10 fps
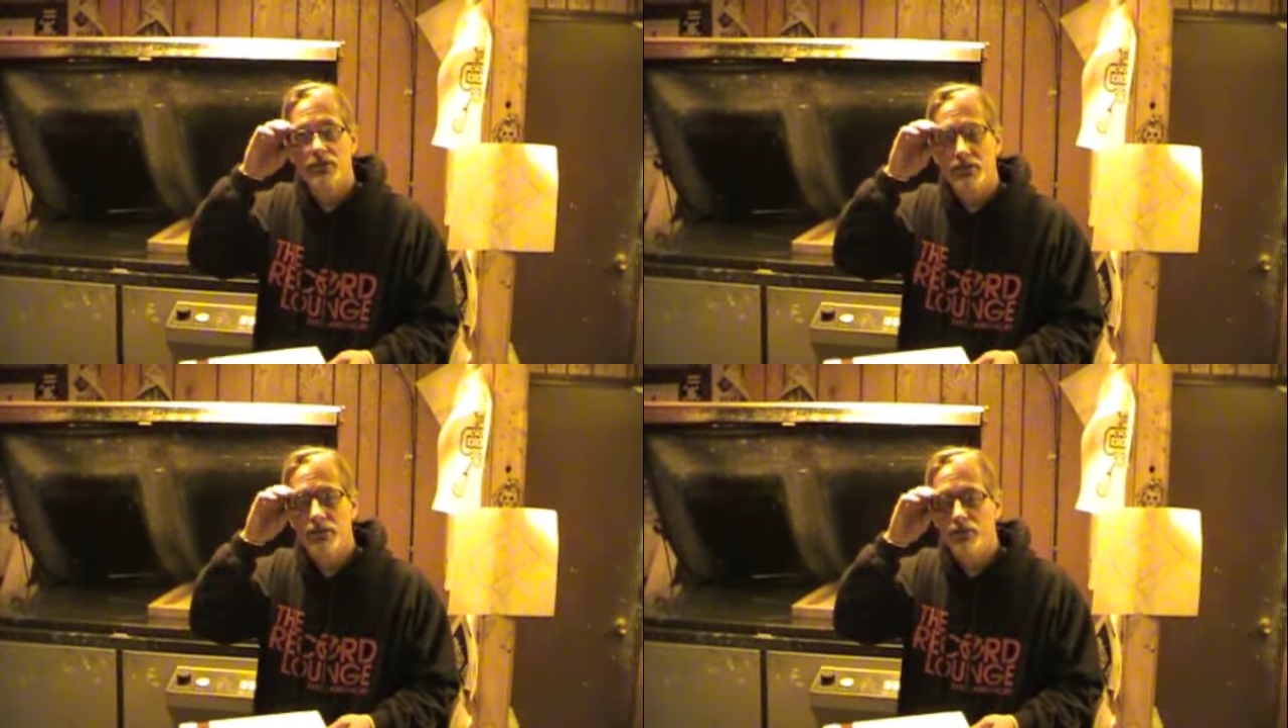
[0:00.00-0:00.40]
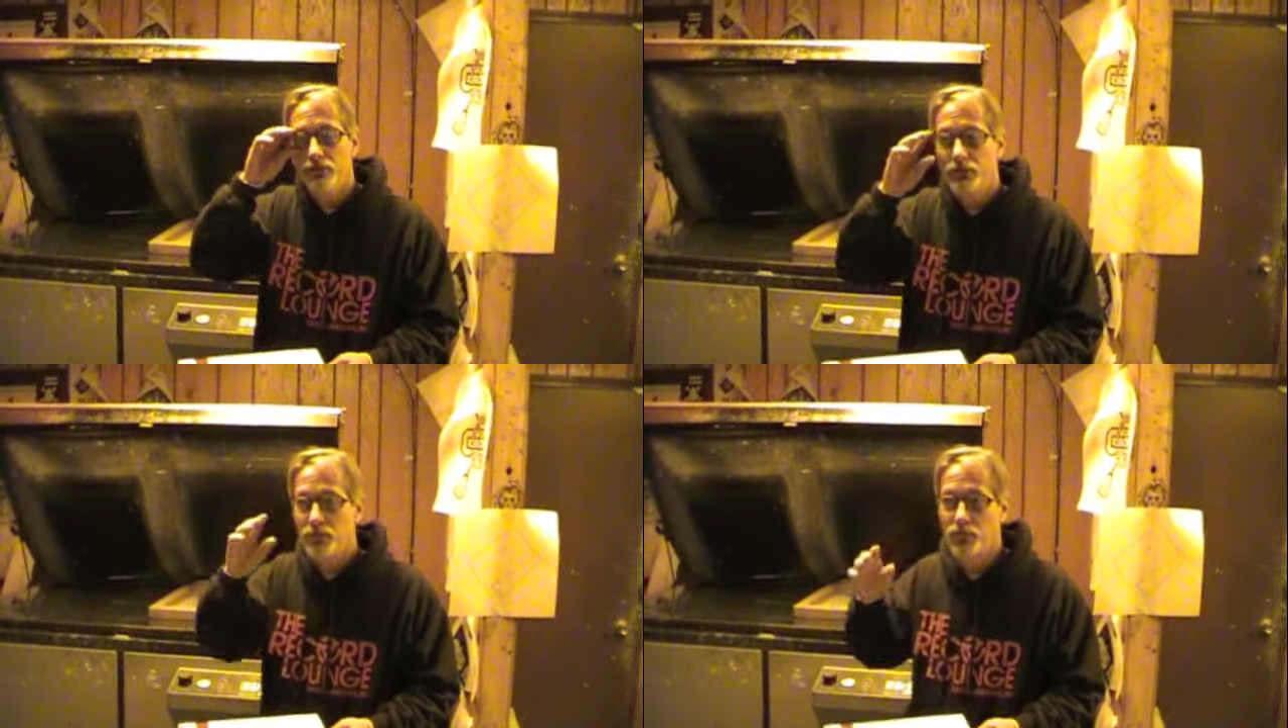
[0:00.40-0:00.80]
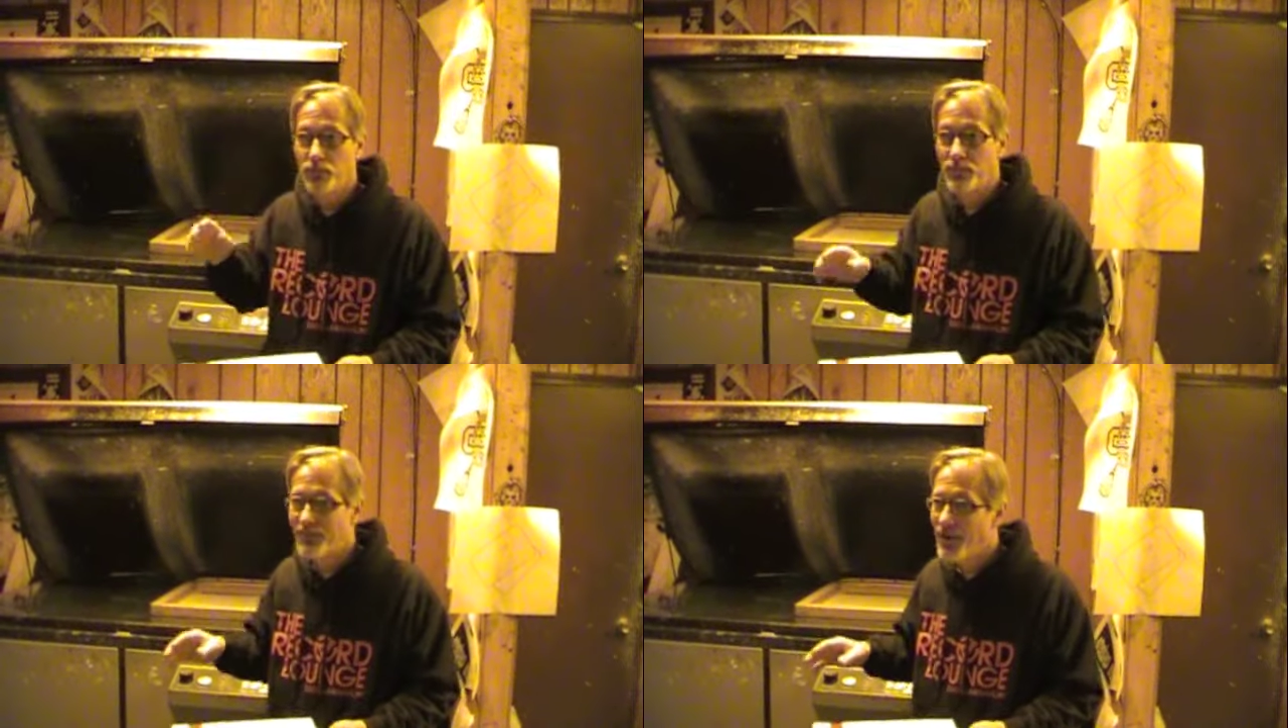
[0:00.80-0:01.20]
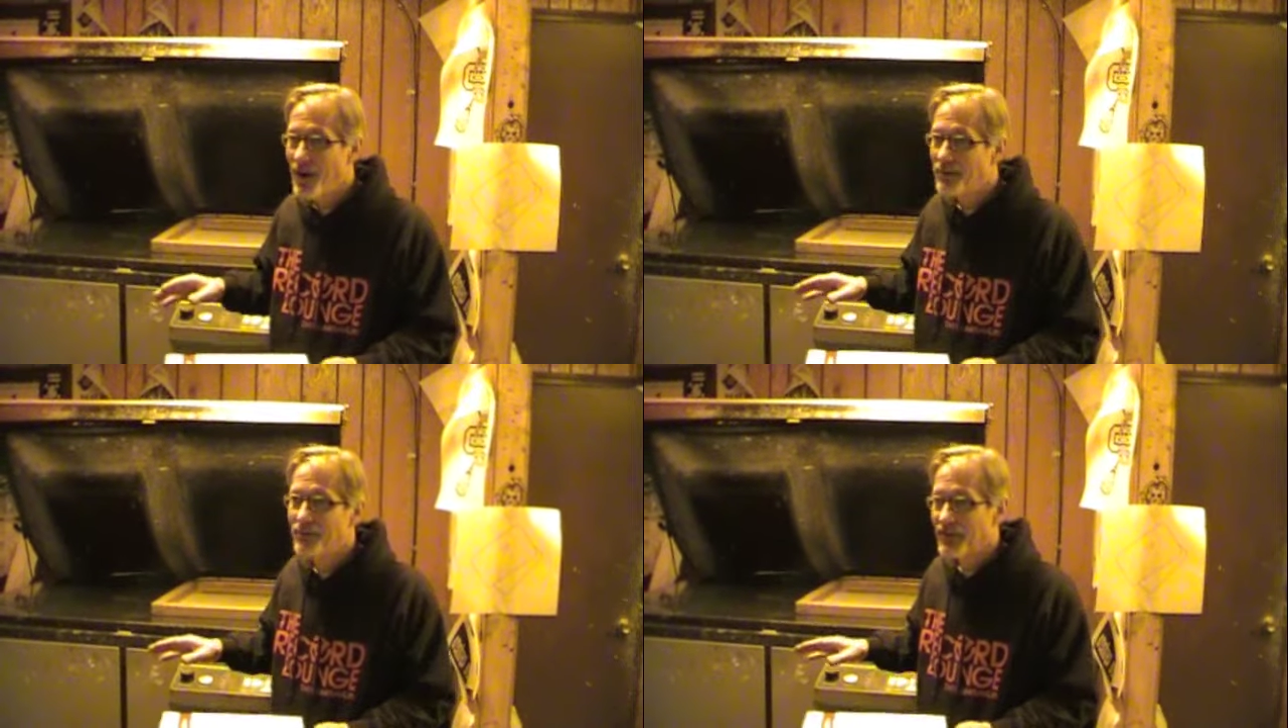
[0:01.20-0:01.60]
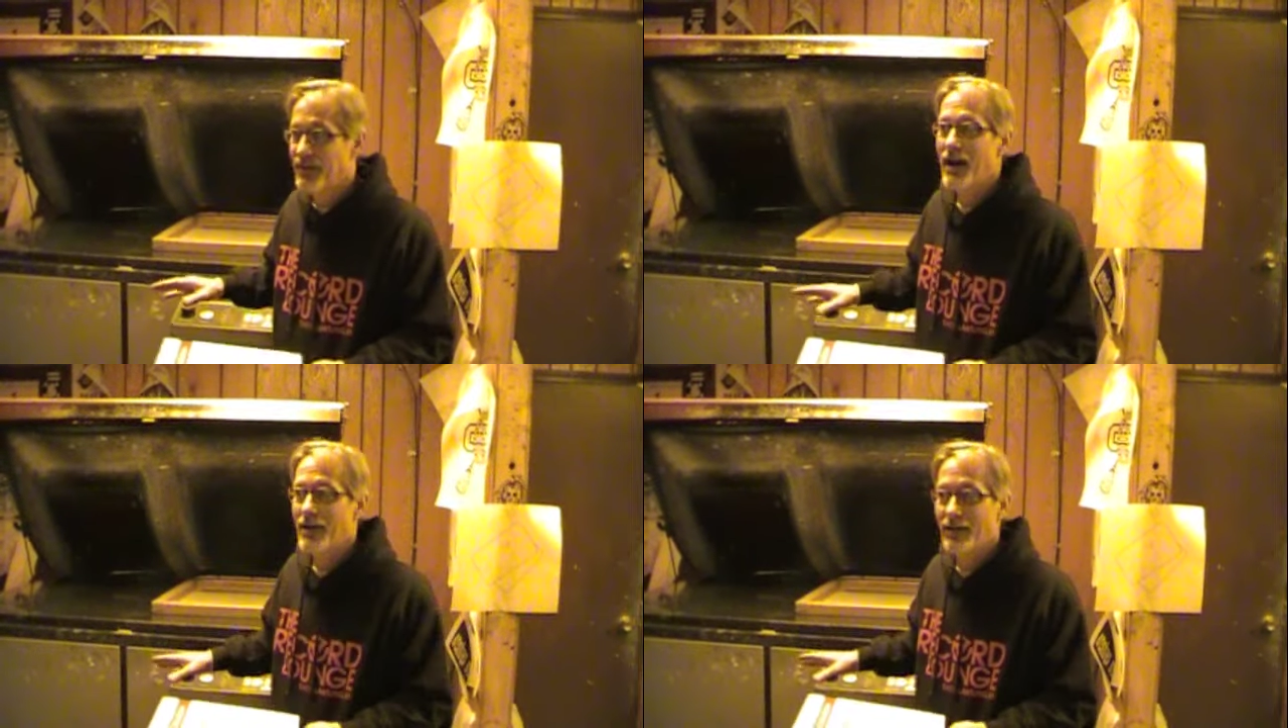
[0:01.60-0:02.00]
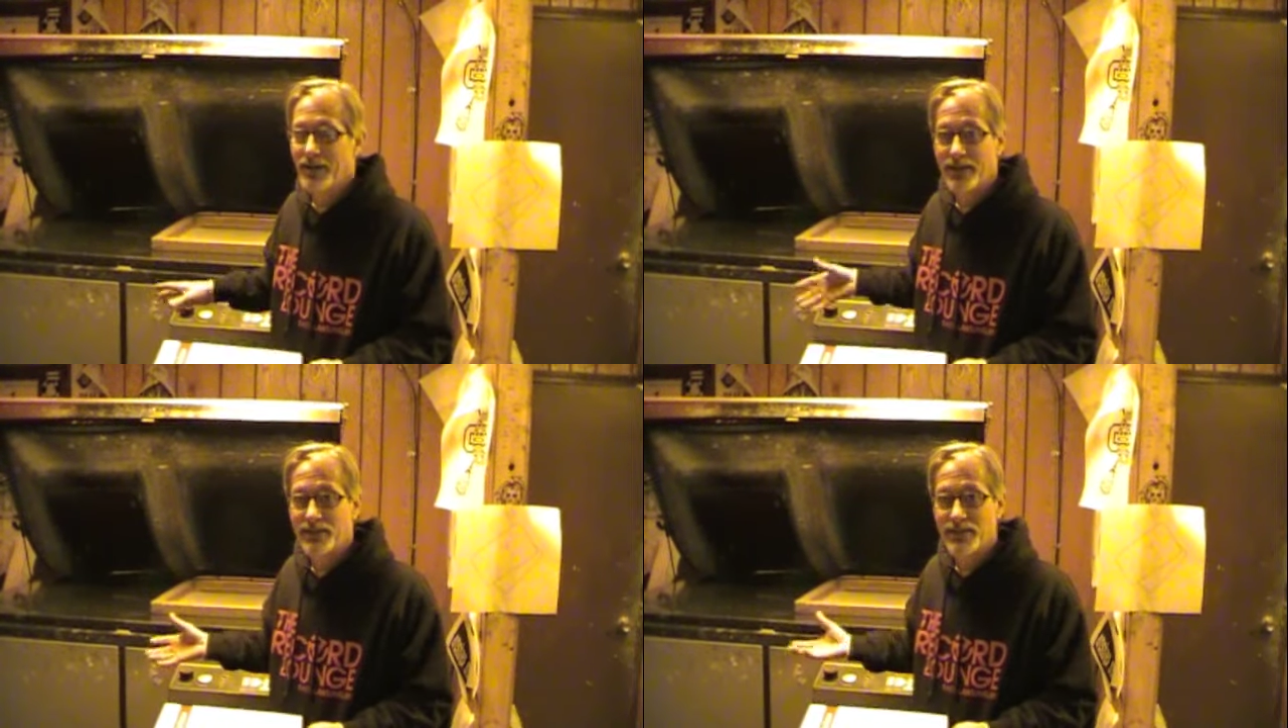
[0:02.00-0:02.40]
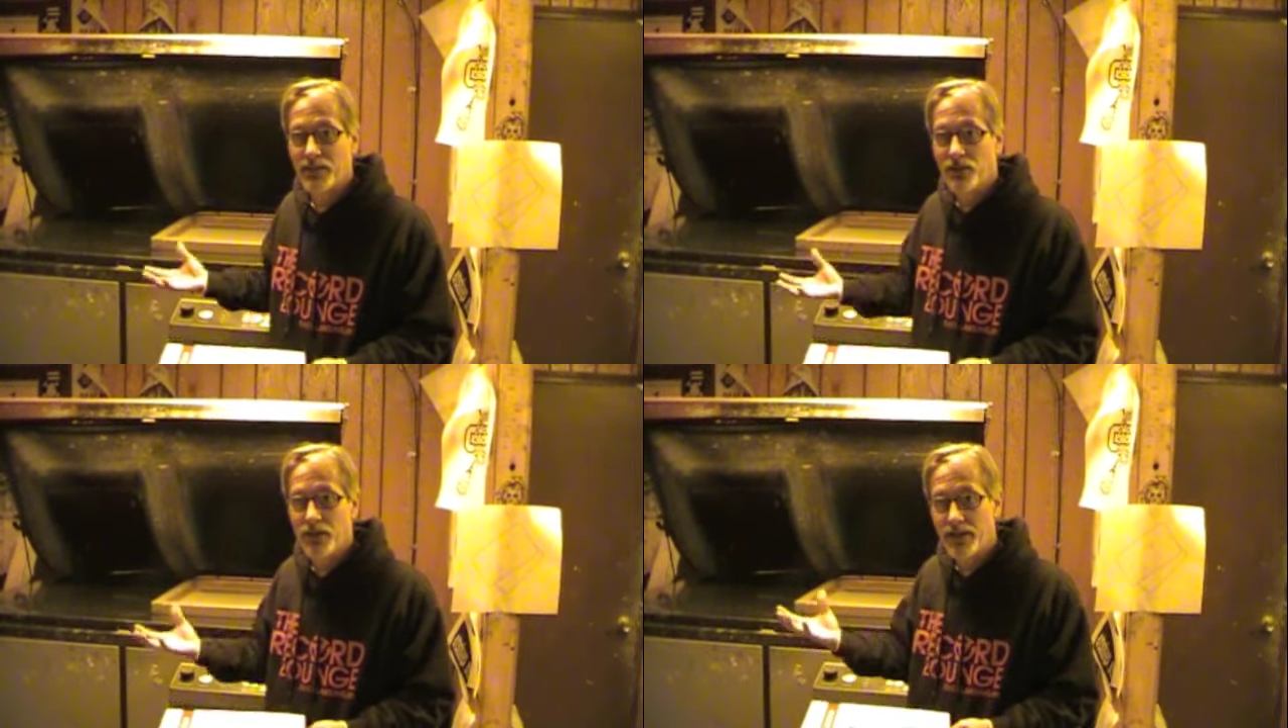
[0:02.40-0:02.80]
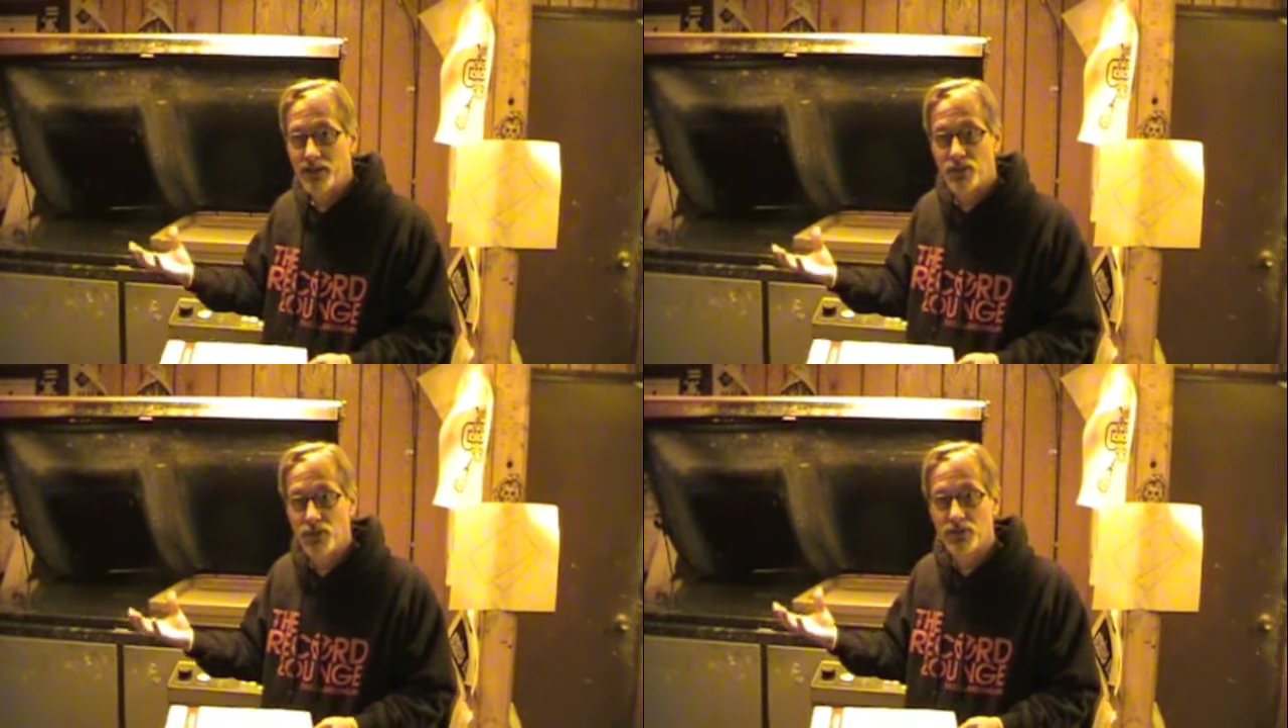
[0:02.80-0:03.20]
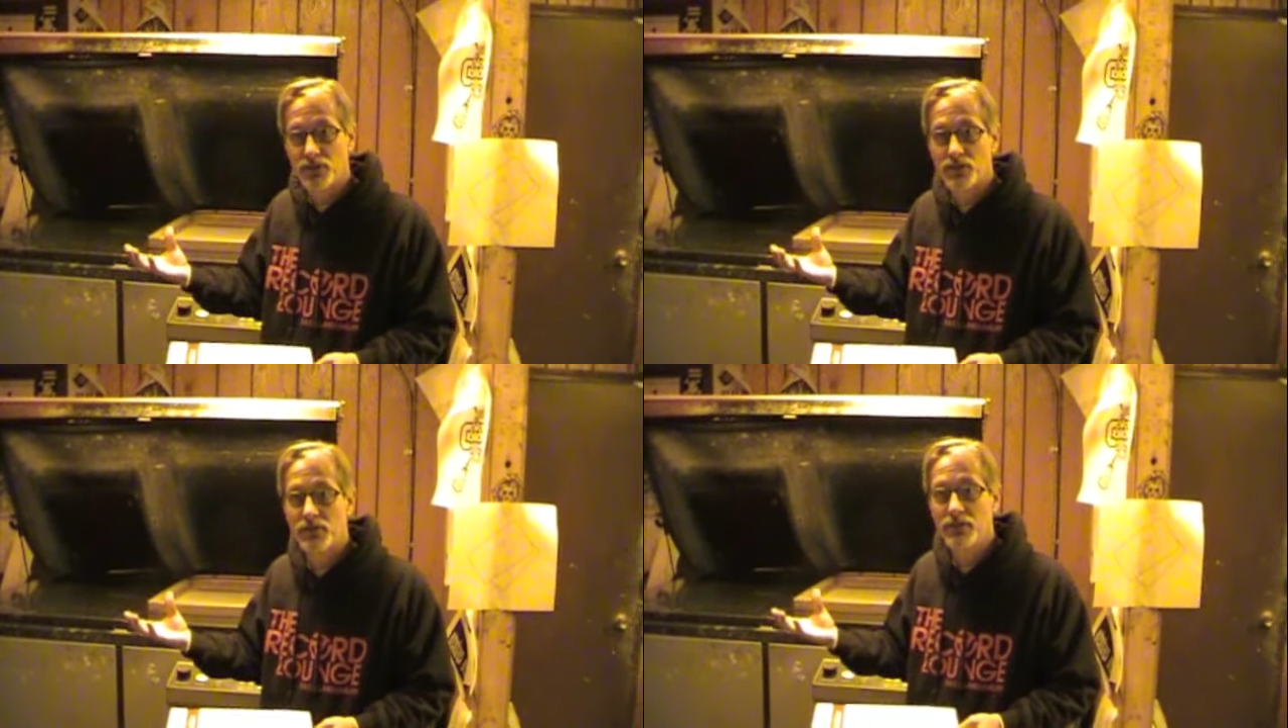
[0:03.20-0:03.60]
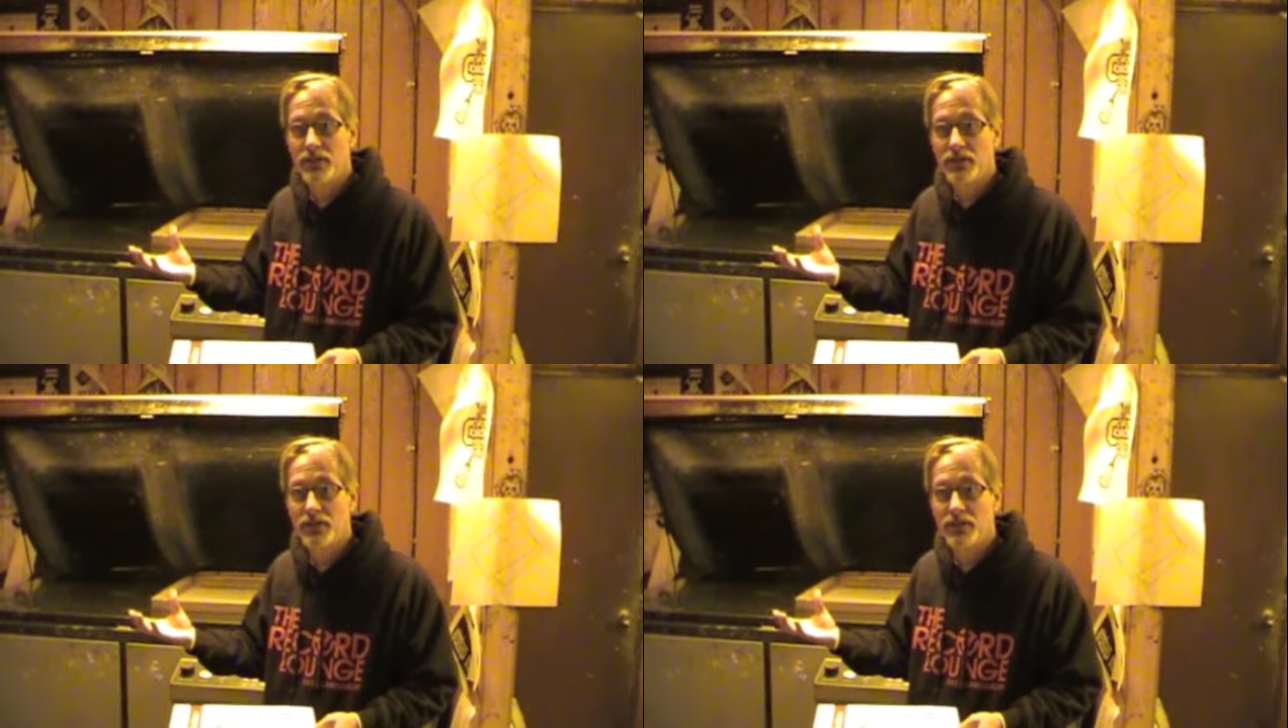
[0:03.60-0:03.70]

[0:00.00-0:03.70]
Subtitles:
You're probably not going to get a single light source